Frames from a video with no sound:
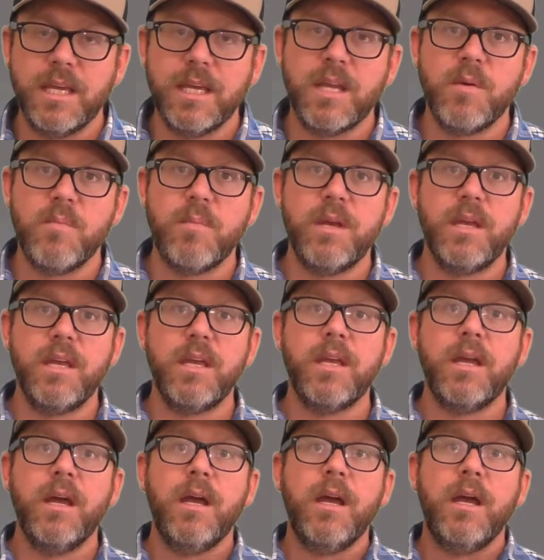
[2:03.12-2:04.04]
They can
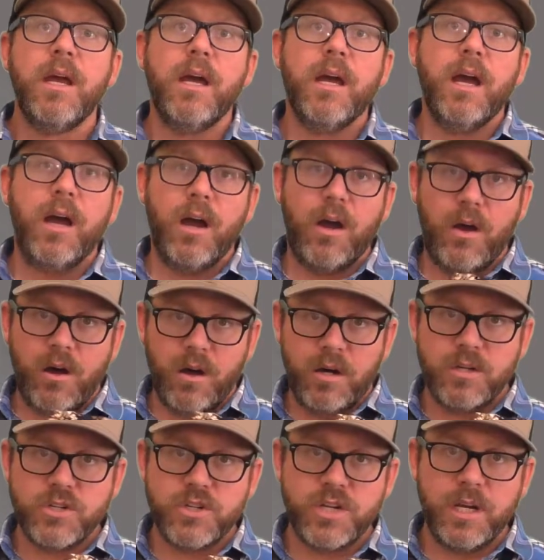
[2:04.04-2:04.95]
be a
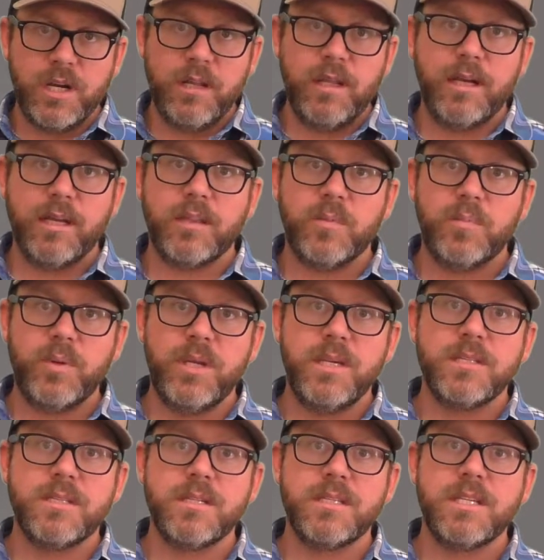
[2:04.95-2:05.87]
hard shell like the
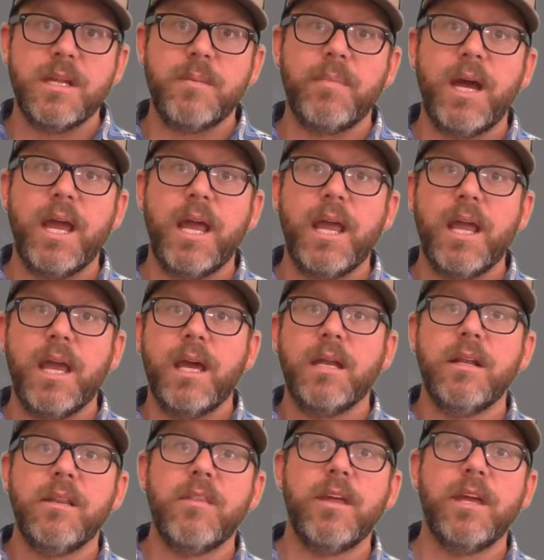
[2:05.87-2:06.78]
piece that's in my
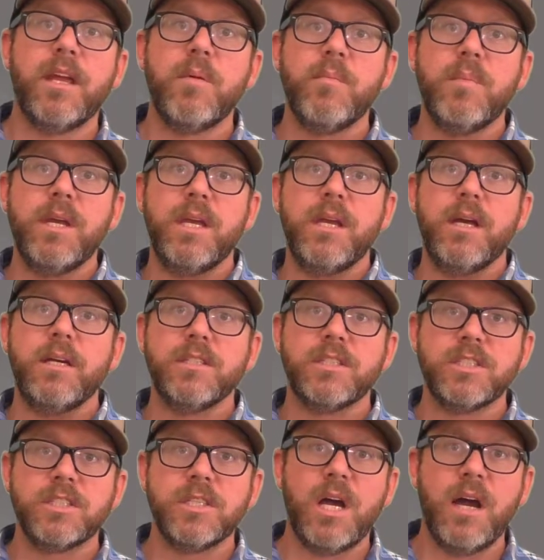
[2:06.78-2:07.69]
hand, they can be a
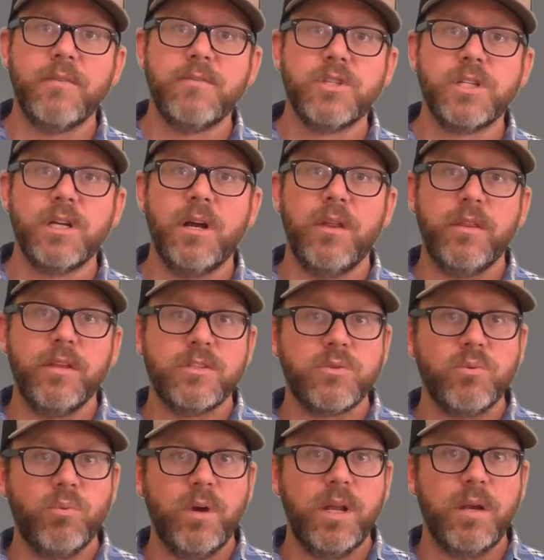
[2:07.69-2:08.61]
soft shell
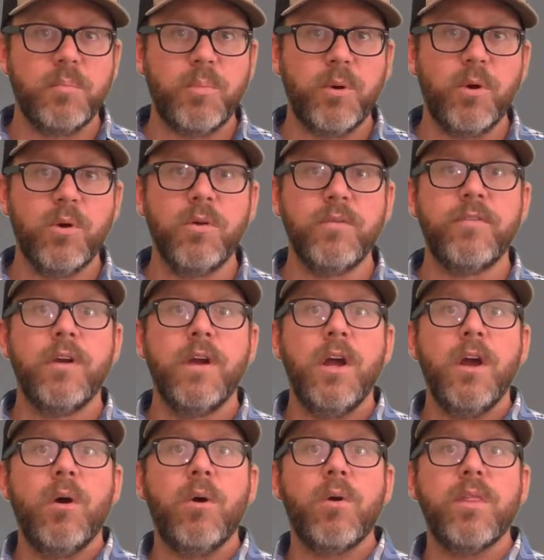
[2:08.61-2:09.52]
that's windproof,
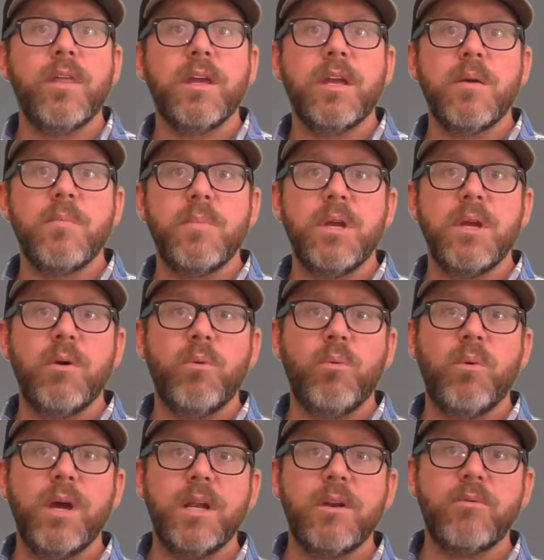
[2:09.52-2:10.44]
or they can be a
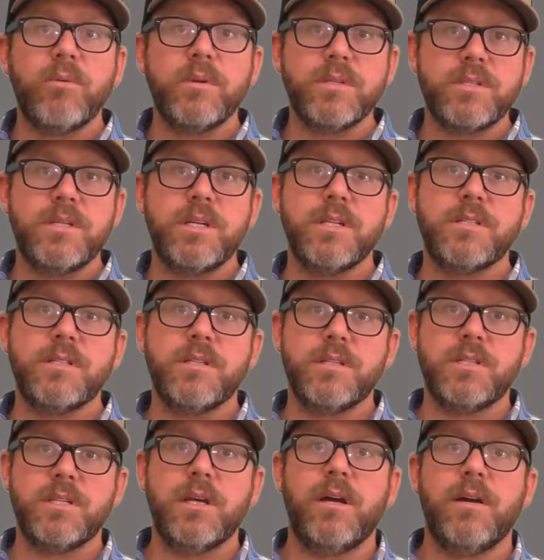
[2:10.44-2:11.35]
wind
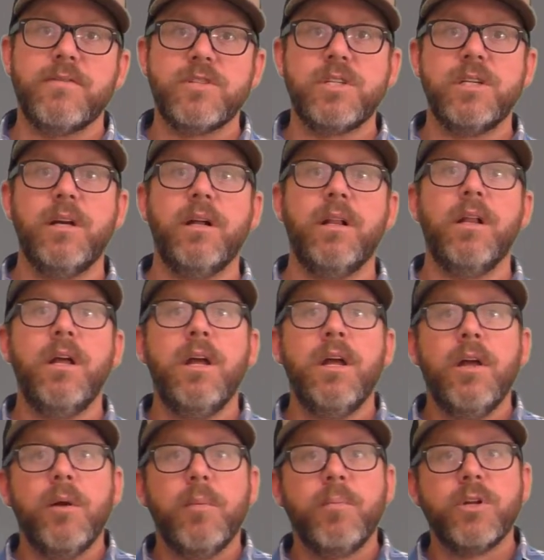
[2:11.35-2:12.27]
resistant soft shell.
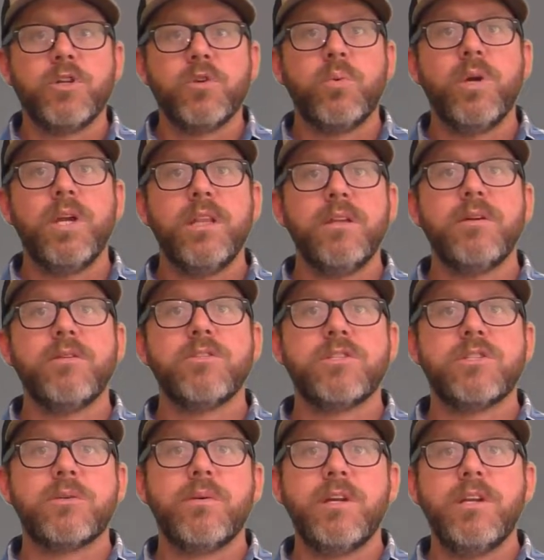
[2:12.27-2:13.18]
Between
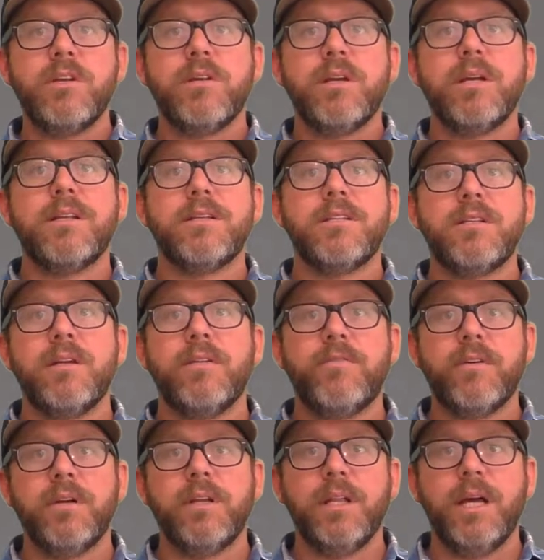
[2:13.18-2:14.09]
those 3 you get
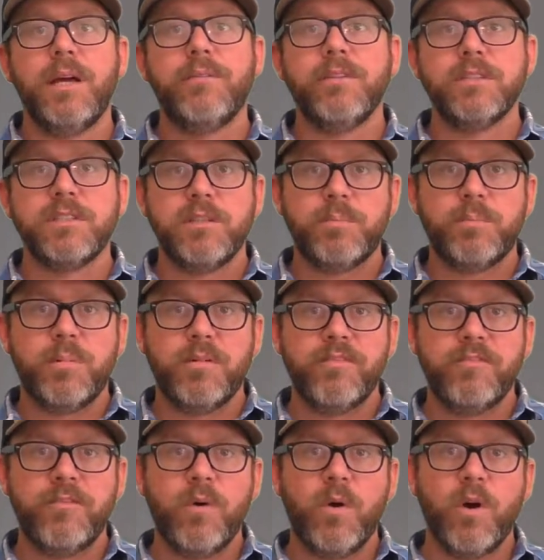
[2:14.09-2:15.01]
different levels of
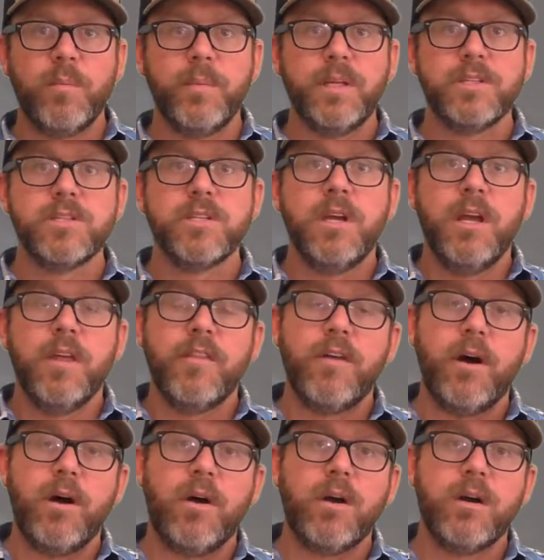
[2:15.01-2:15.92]
performance.
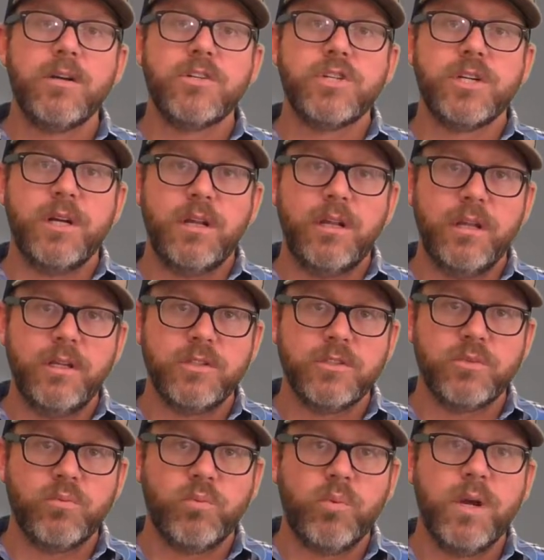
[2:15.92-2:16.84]
The hard shell
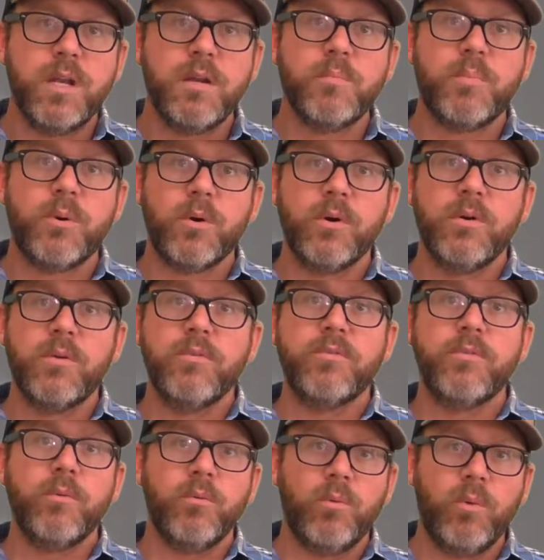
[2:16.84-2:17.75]
is
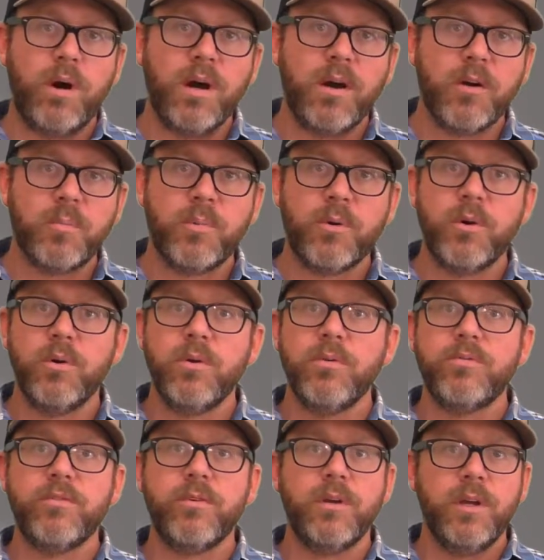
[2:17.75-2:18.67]
windproof,
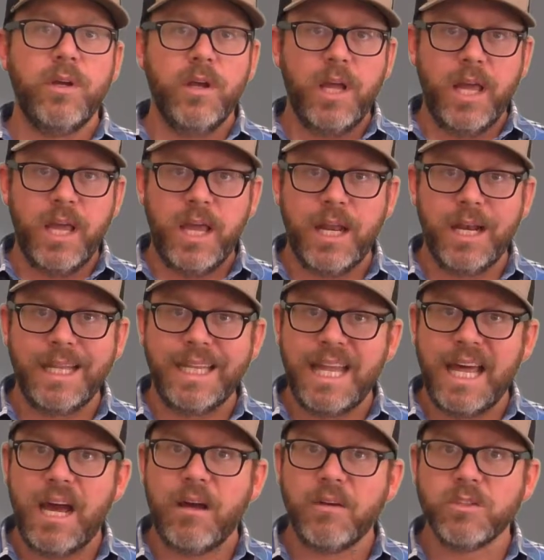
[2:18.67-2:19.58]
waterproof, and
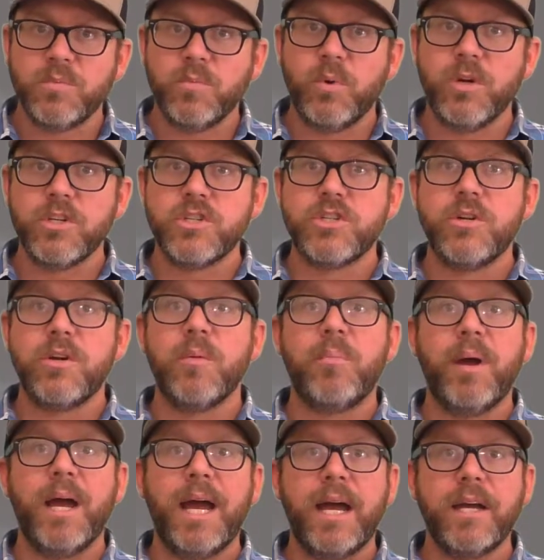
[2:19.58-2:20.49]
allows moisture to
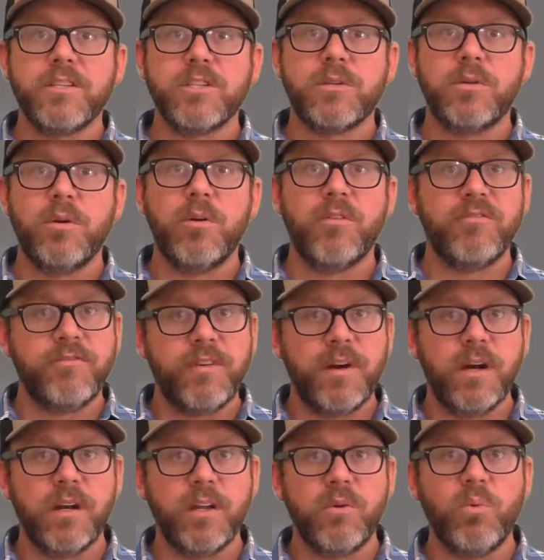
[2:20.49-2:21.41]
pass through it
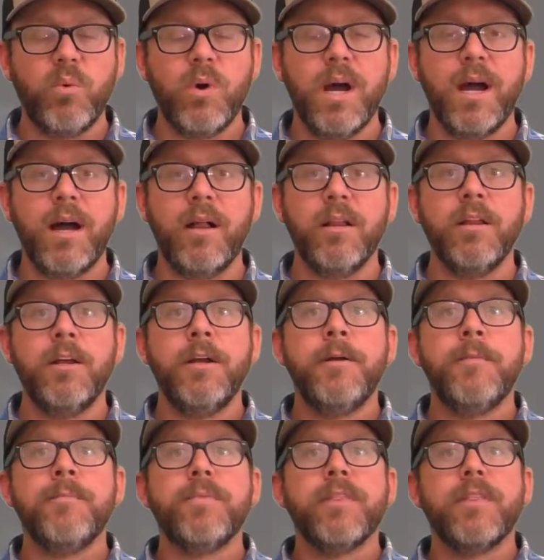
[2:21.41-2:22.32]
fairly well.
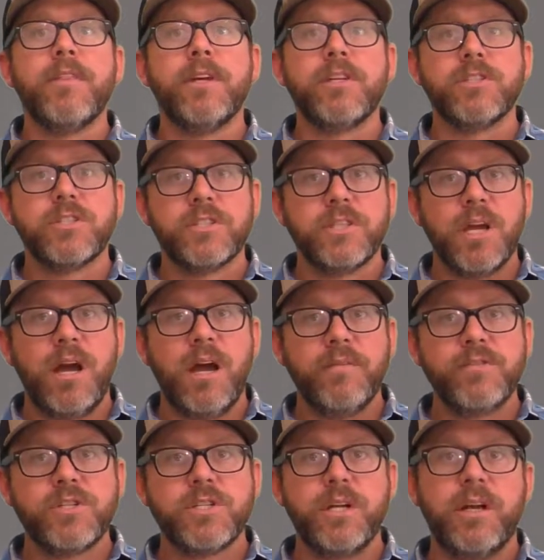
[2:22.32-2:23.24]
The
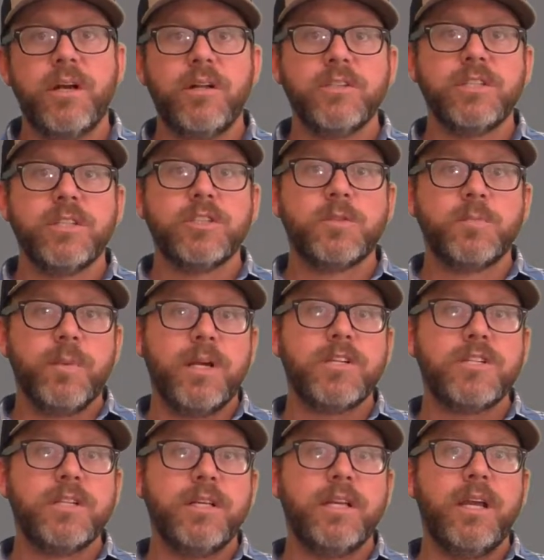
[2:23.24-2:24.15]
soft shells,
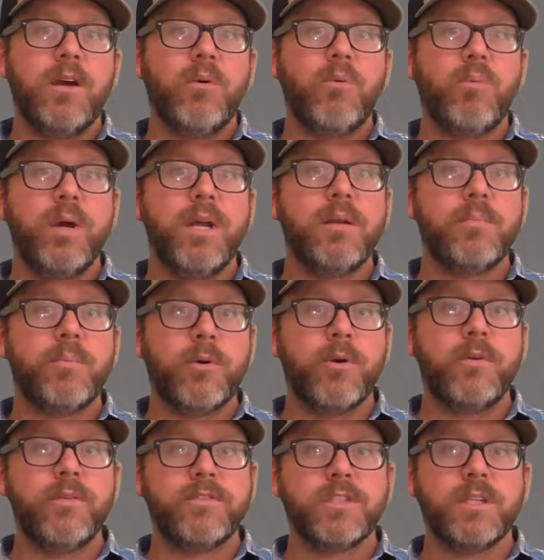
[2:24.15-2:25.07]
especially a
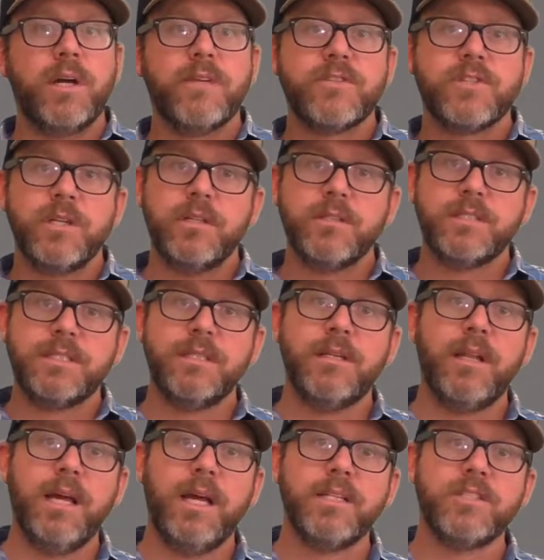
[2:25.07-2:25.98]
windproof soft shell,
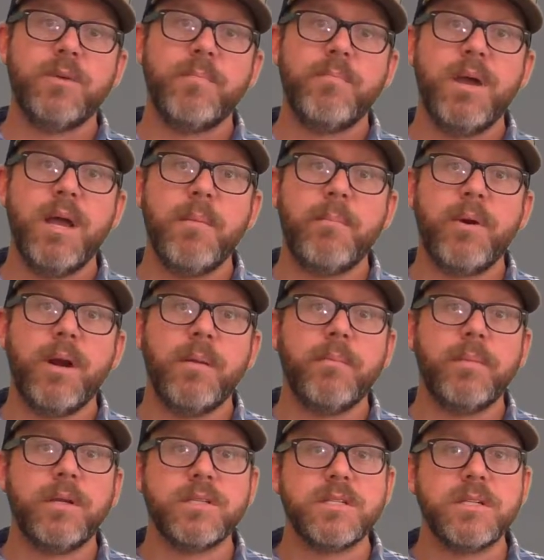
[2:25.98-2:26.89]
still has a
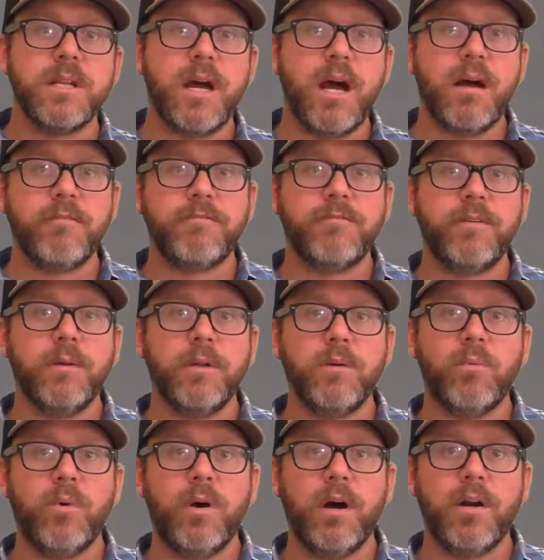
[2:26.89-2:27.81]
membrane but it's not
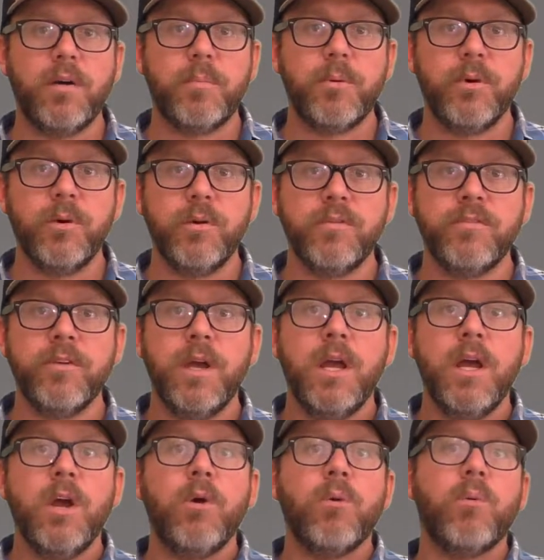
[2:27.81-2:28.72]
fully waterproof,
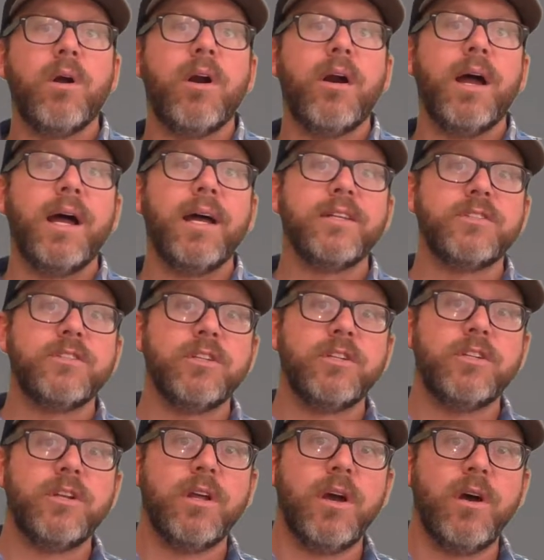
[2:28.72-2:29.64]
whereas
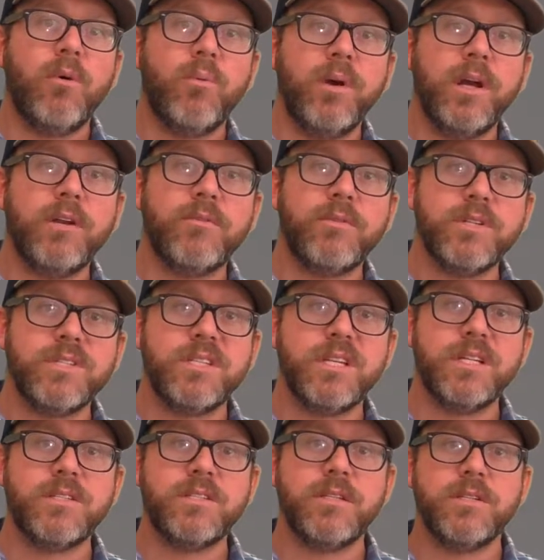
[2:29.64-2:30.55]
a
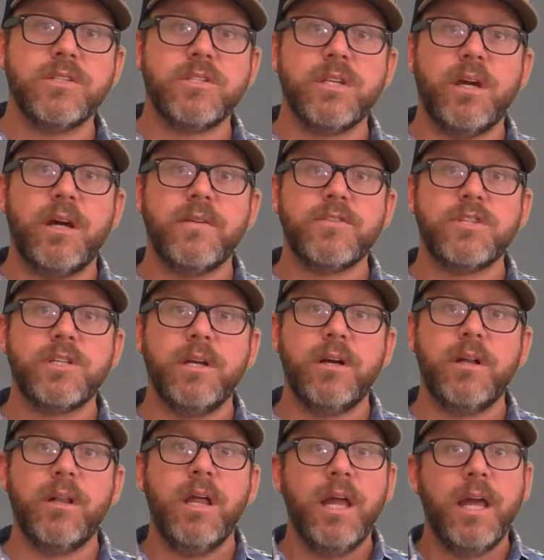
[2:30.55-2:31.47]
wind-resistant soft
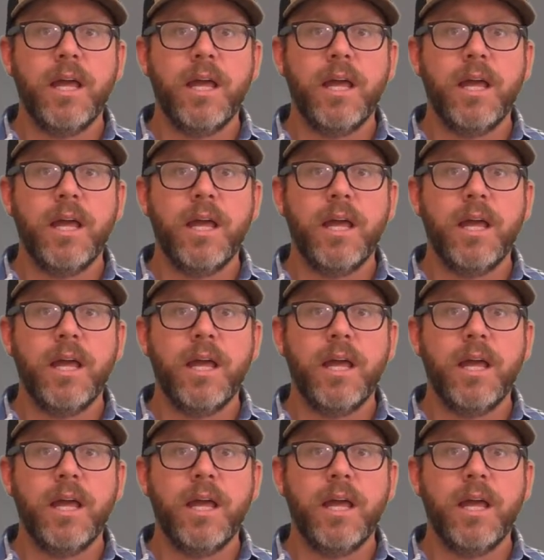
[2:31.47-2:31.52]
shell